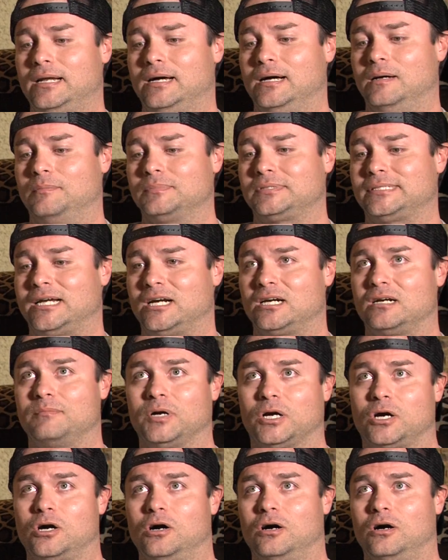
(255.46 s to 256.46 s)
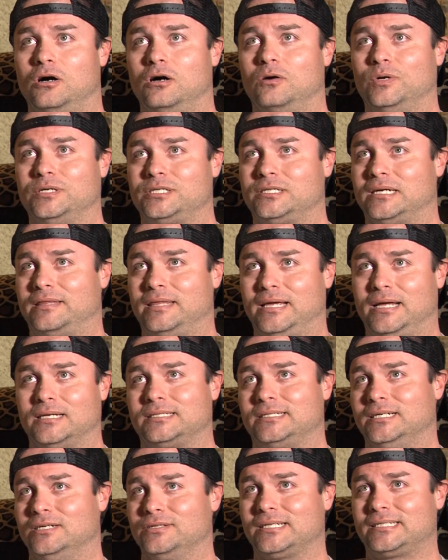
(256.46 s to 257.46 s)
Senator McCall, which I think is
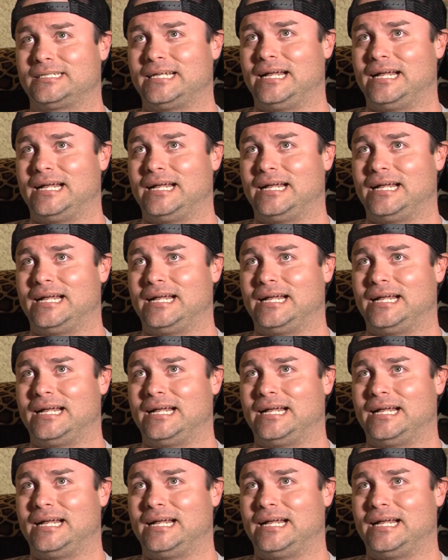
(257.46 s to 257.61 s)
still the state